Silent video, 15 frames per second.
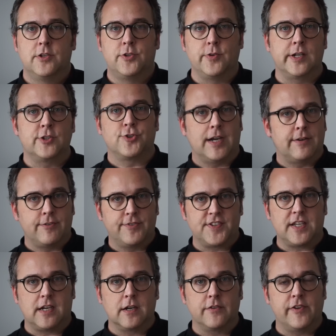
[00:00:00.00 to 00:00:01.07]
doing travel
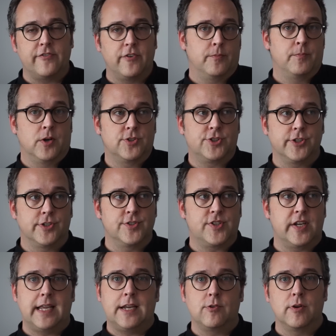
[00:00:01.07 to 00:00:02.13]
photography for brochures
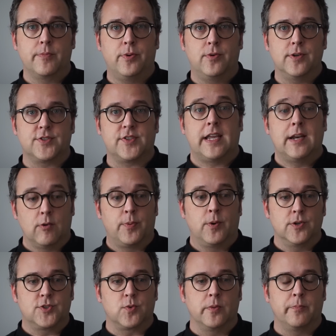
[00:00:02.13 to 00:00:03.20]
and annual reports. Annual
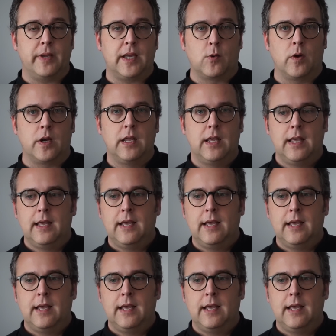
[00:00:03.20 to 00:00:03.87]
reports were a big one.